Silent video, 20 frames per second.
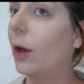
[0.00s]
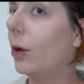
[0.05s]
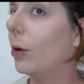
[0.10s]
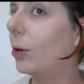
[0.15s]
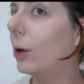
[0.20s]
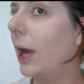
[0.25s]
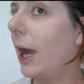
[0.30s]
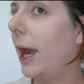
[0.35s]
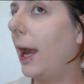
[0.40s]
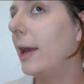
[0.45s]

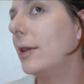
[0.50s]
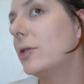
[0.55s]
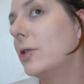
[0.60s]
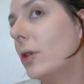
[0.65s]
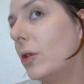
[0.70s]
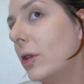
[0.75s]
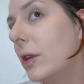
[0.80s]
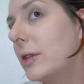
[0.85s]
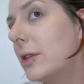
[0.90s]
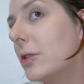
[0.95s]
Okay,
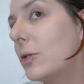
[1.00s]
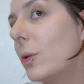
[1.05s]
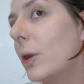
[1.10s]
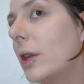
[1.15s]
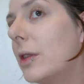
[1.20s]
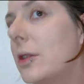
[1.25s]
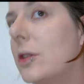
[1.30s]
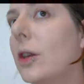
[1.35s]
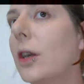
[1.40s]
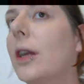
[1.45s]
so this is what
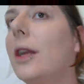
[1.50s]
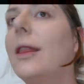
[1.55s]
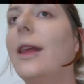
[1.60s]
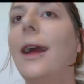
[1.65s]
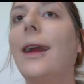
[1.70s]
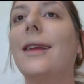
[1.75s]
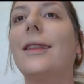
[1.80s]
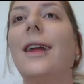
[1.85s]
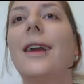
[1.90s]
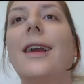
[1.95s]
it's looking
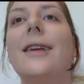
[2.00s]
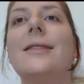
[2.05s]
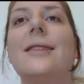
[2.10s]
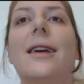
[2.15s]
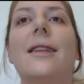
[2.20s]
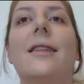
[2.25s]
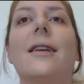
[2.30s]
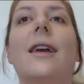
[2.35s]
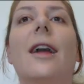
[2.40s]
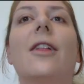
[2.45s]
like. Like I
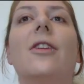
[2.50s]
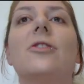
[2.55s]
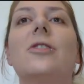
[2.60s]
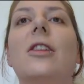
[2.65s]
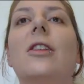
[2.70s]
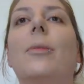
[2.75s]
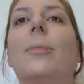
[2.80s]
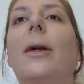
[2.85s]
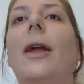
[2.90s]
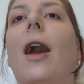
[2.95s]
said, the color's a
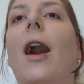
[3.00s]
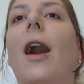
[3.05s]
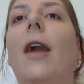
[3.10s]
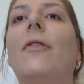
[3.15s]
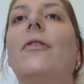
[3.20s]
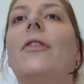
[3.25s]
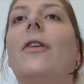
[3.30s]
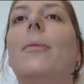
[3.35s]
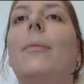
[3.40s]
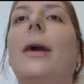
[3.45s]
little bit
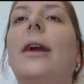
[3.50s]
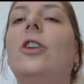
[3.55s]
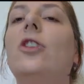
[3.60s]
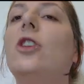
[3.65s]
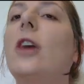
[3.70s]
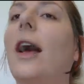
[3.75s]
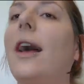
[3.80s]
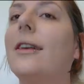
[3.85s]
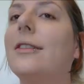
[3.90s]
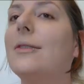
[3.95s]
off from my
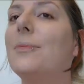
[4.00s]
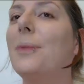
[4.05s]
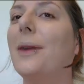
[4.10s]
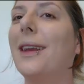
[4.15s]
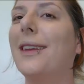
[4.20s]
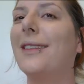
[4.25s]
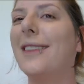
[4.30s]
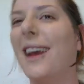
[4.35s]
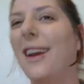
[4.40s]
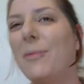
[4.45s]
chest
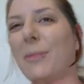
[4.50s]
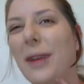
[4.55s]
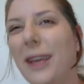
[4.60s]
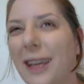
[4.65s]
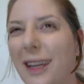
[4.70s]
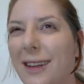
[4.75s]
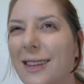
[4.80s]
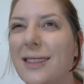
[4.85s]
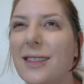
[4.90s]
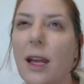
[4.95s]
because I have been
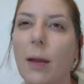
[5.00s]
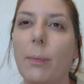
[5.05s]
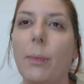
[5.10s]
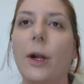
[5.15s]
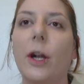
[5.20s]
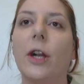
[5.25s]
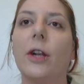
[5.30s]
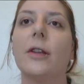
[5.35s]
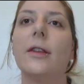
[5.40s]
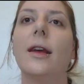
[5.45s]
getting
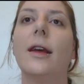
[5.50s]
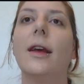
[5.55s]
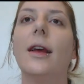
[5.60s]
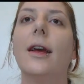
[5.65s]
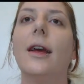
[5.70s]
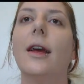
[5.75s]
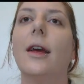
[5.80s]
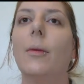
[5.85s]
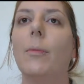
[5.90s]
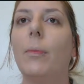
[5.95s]
sunburned,
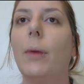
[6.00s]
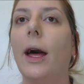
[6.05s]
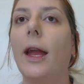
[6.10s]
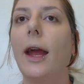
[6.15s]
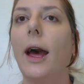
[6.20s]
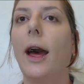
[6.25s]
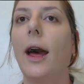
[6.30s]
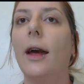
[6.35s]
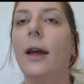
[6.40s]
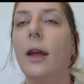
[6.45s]
but
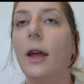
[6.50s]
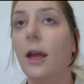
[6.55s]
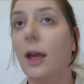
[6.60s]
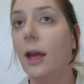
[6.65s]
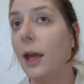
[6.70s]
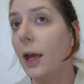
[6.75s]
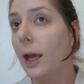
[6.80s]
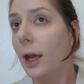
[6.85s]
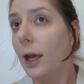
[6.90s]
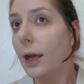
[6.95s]
uh,
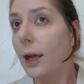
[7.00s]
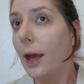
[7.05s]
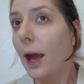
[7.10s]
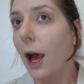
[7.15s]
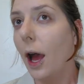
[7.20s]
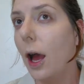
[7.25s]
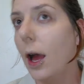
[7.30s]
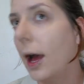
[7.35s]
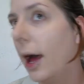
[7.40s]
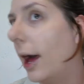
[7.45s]

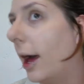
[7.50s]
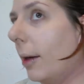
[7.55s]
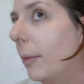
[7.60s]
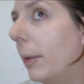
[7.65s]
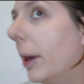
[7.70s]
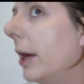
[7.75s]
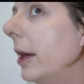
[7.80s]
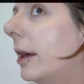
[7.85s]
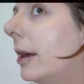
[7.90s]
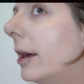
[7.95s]

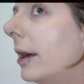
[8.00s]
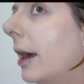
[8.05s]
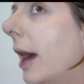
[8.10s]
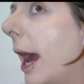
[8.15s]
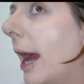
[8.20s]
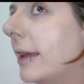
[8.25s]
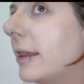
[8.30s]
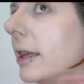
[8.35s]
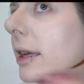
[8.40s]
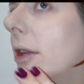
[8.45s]
um,
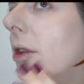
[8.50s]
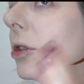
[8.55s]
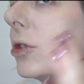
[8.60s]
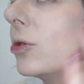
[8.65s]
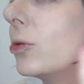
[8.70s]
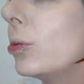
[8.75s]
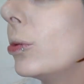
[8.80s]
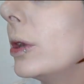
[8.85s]
I think it looks